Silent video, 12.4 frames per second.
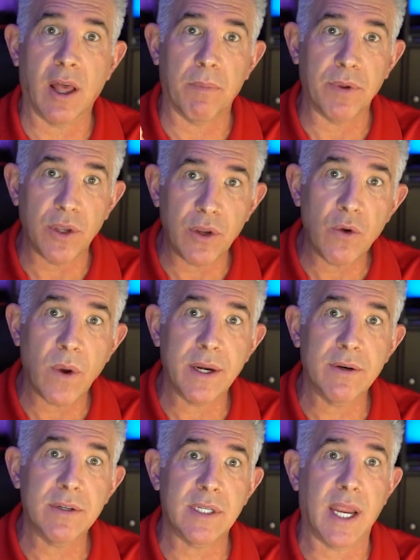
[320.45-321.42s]
help you
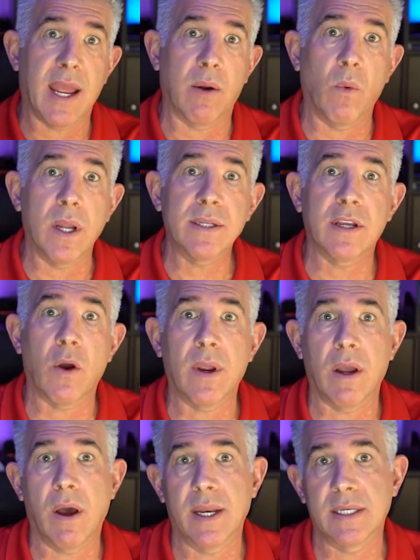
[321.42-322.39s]
understand what's
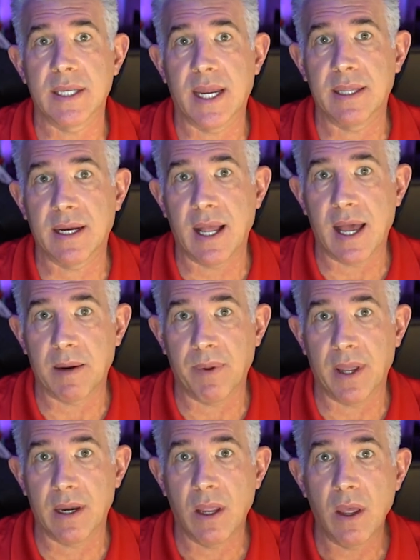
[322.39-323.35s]
going on inside the
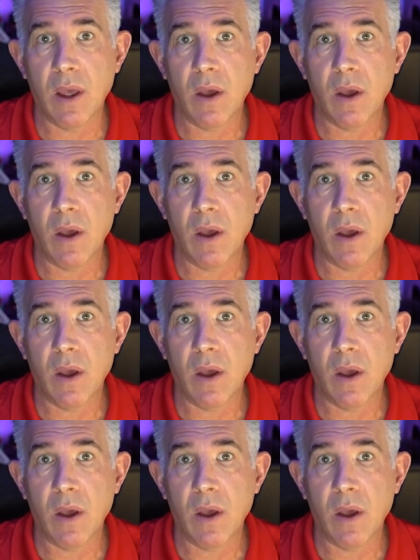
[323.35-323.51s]
cockpit